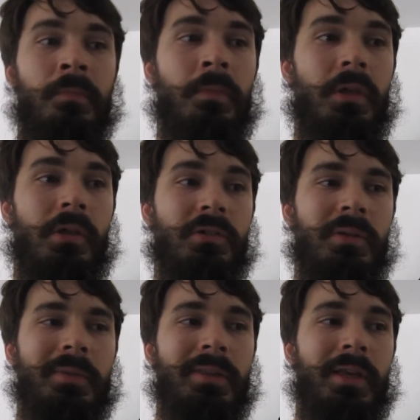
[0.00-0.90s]
You know,
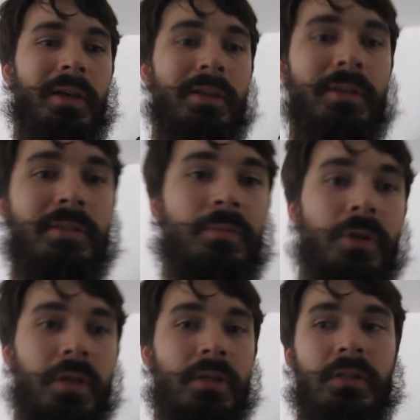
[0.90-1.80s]
something like that is
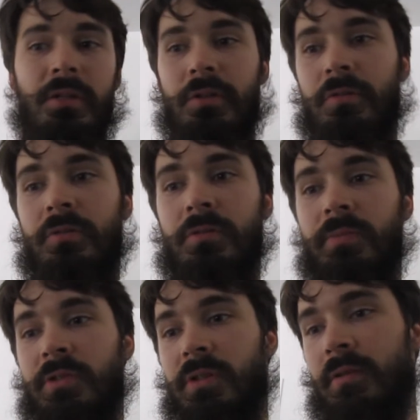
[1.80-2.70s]
pretty easy to do,
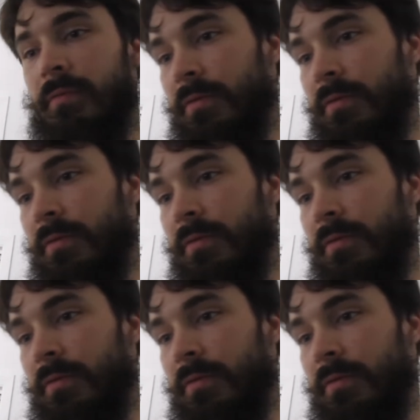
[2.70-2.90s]
especially if a